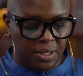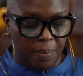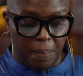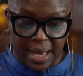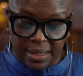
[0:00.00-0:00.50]
the
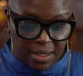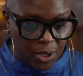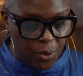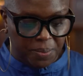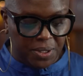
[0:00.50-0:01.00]
best
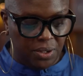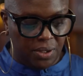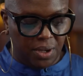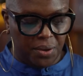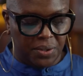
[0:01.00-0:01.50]
equipped
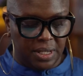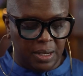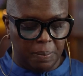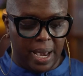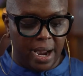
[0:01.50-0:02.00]
studios
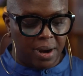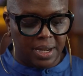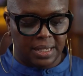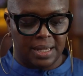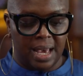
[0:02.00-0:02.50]
in
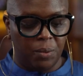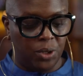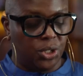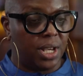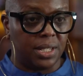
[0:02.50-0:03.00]
Paris that
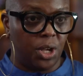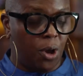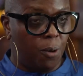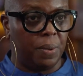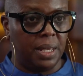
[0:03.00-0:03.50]
were just
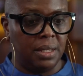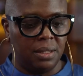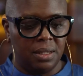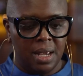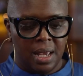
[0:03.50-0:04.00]
opened